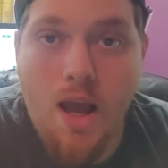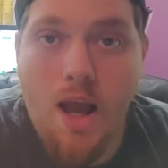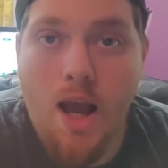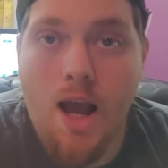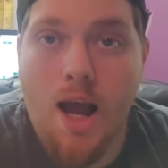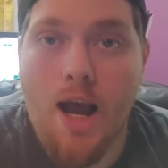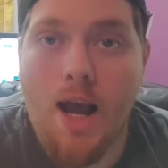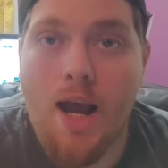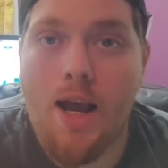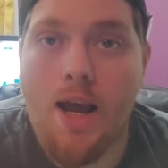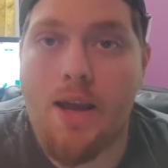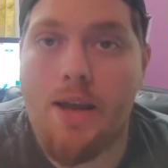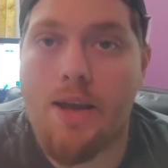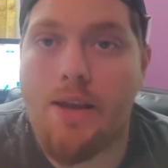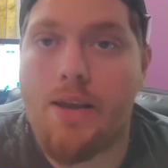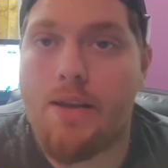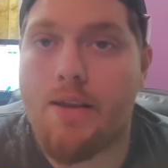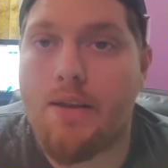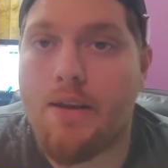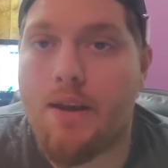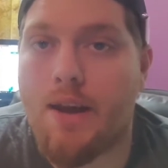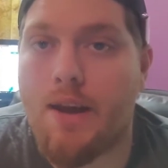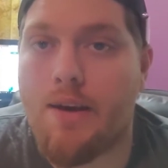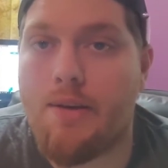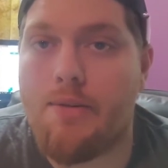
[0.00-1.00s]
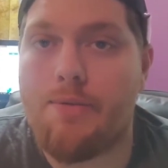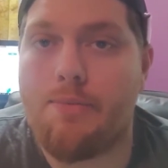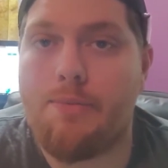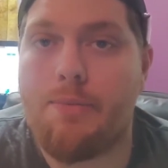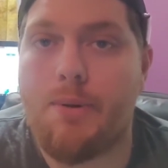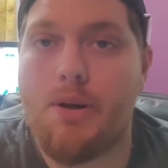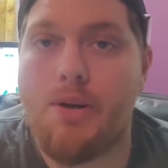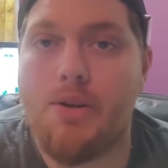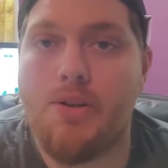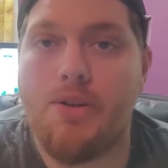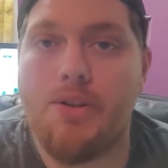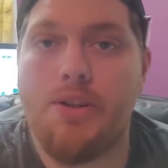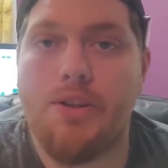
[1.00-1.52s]
I have
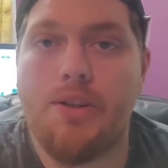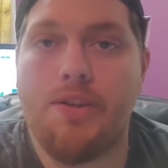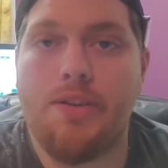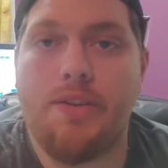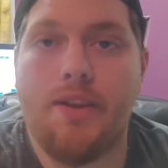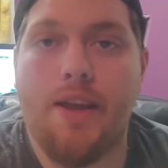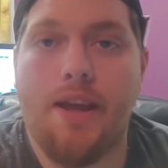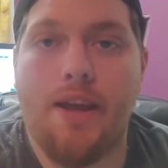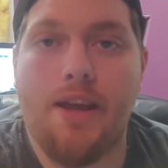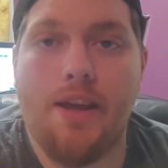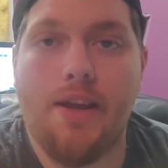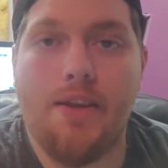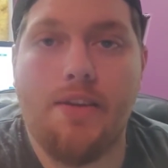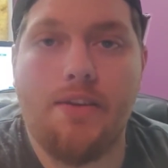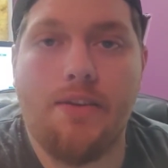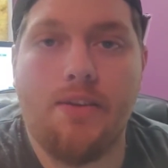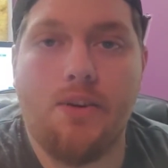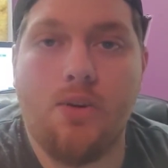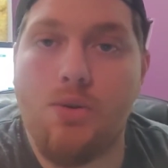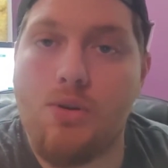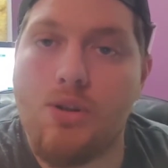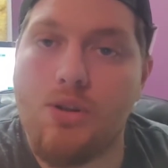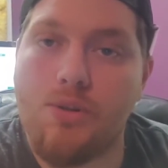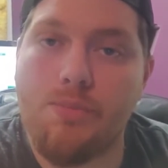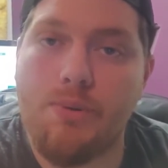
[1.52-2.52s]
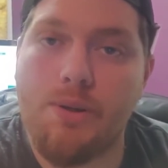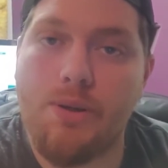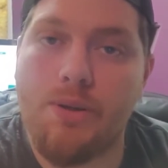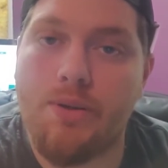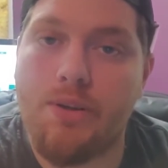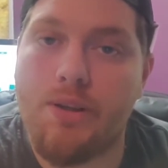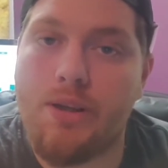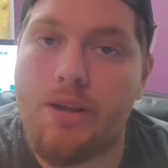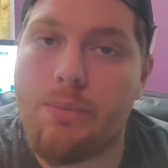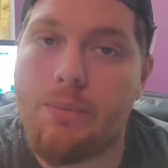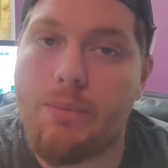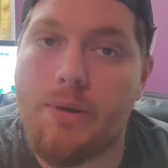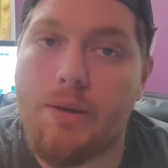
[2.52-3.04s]
purchased a storage
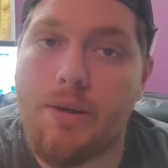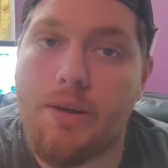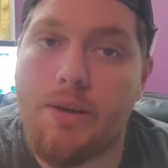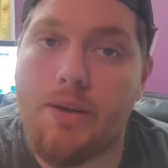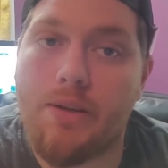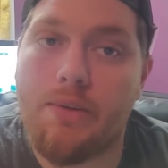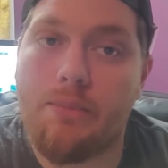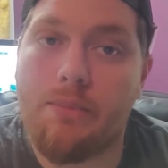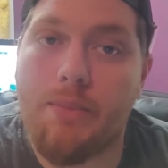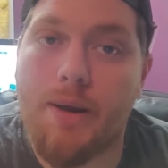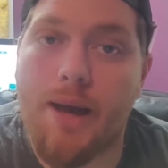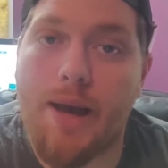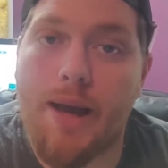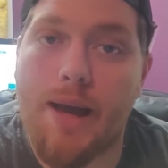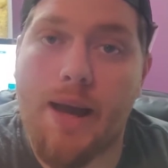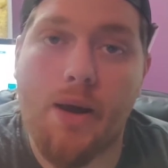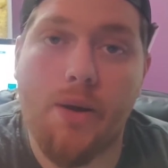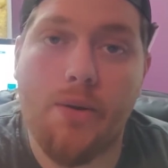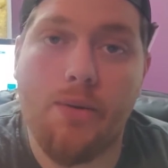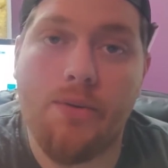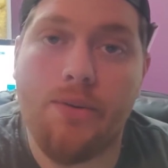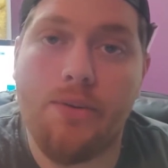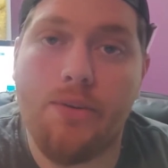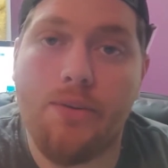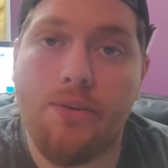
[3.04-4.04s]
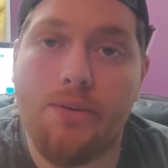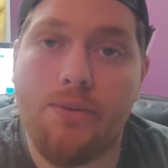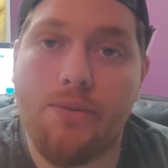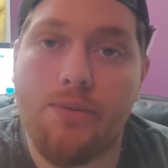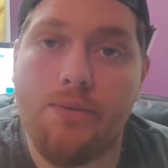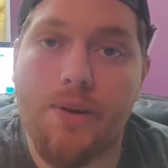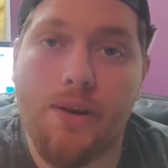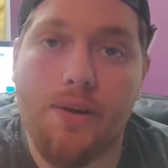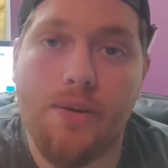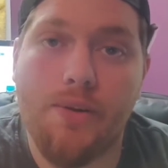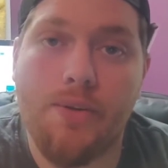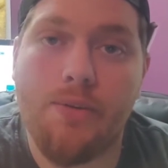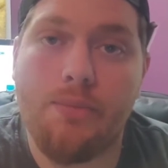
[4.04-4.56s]
building because my house is
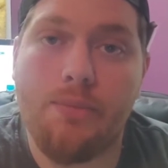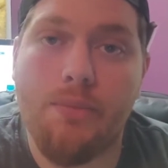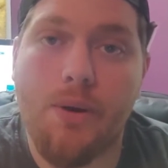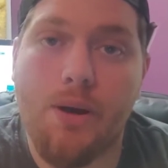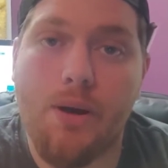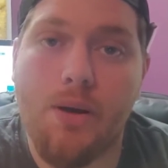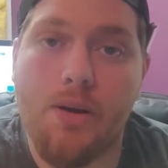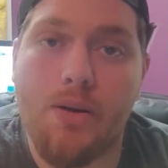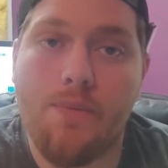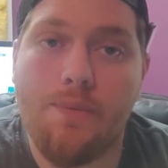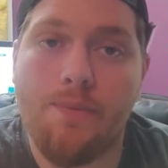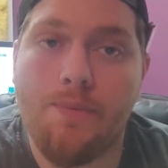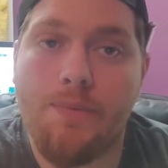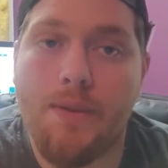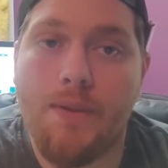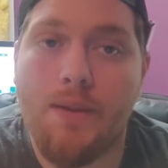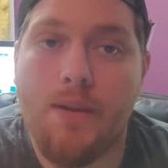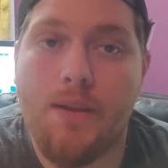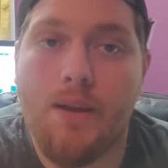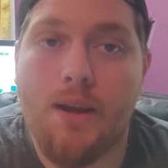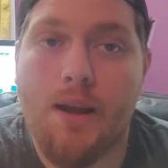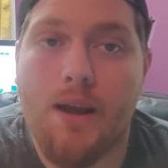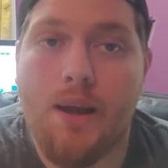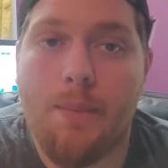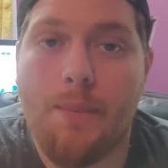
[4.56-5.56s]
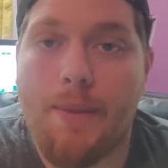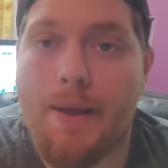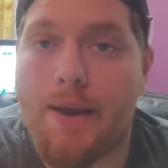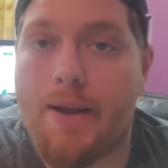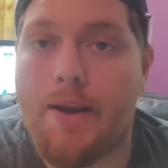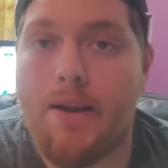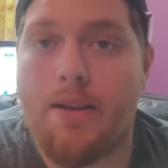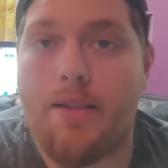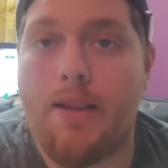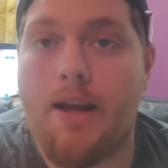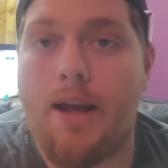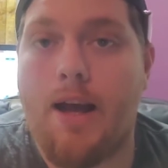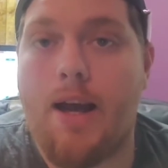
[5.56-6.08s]
very small. I'm not
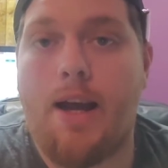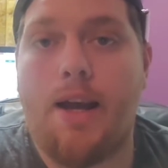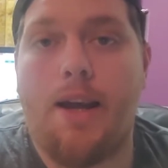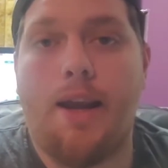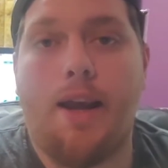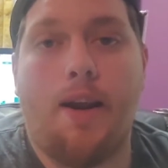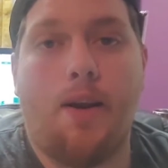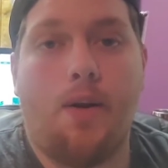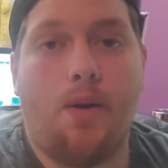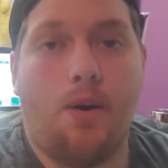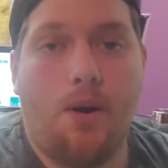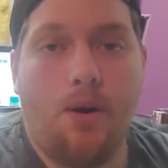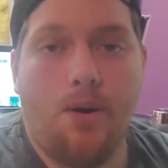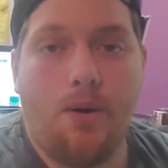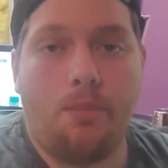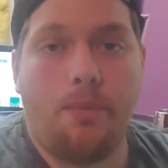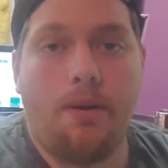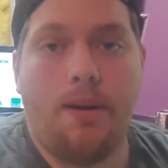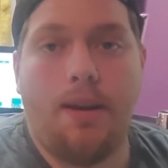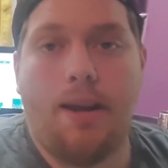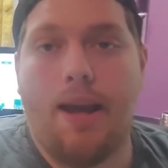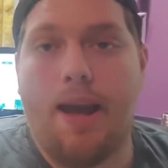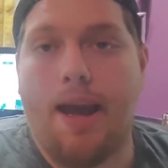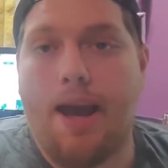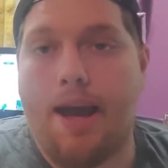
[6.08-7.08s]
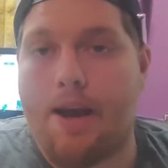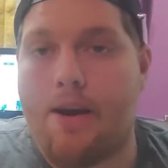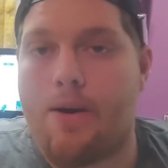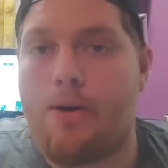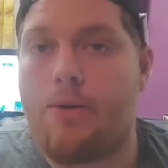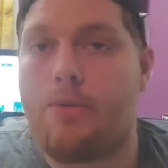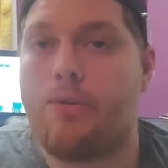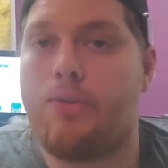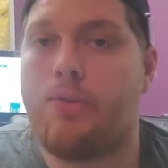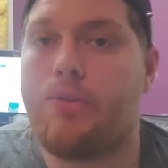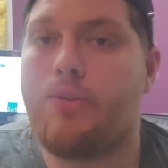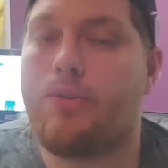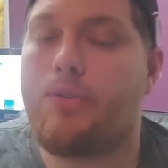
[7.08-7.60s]
gonna lie, I don't own a big
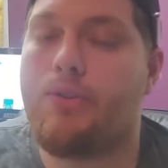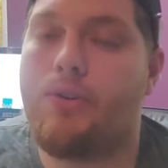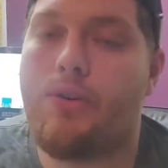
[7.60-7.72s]
house.